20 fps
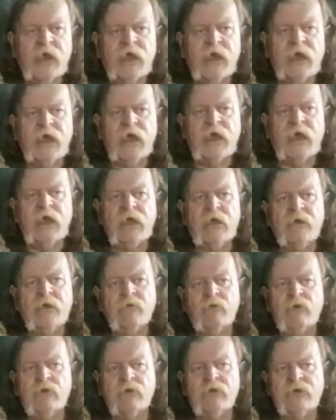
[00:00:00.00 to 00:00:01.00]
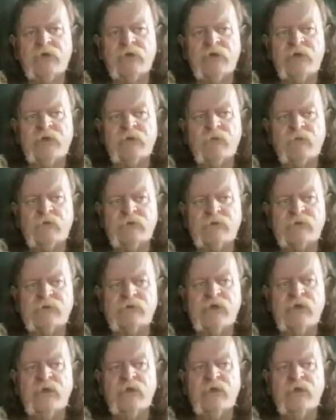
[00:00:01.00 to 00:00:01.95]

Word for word: And what you did was,